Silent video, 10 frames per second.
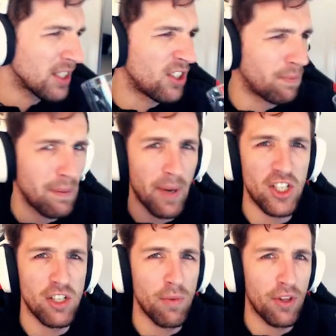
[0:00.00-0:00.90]
Just be
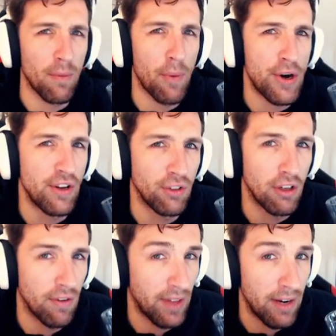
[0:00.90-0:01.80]
patient with your opponent too
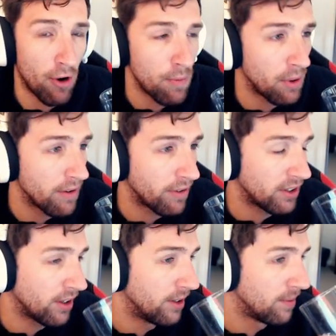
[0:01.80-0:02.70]
if they rope you every
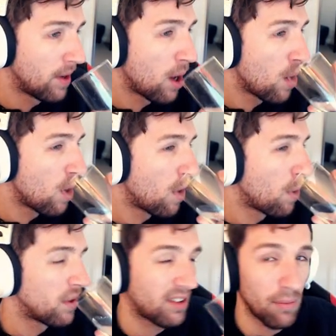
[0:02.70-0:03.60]
turn.
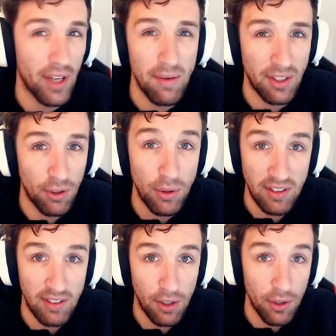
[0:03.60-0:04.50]
Sometimes they do it
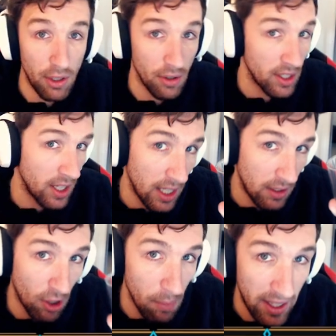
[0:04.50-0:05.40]
to tilt you.
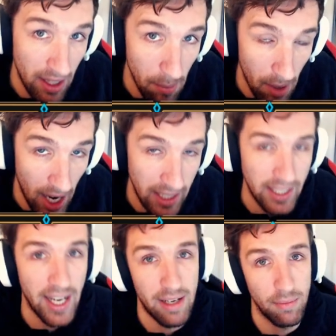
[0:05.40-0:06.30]
It's all about the mind
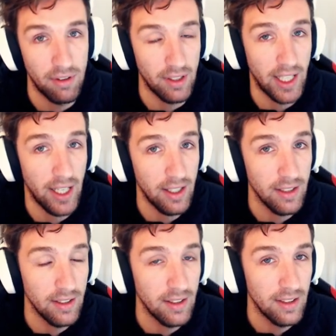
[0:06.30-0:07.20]
games, okay?
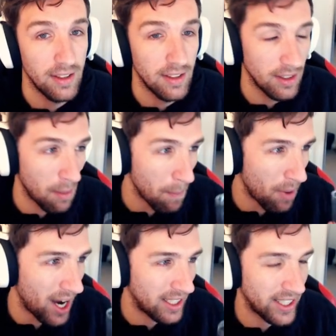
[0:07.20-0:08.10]

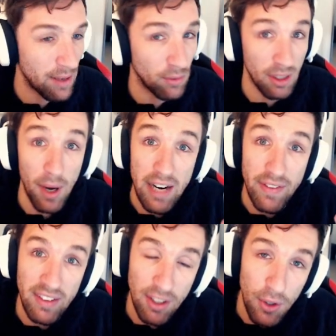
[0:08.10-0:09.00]
Mind games. You might
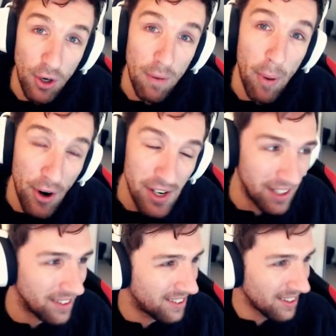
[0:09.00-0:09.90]
even tilt your
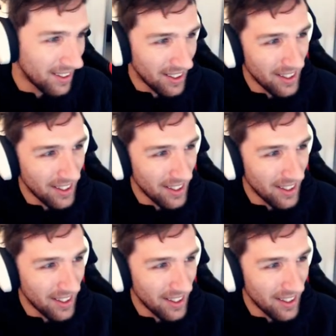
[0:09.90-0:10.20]
opponent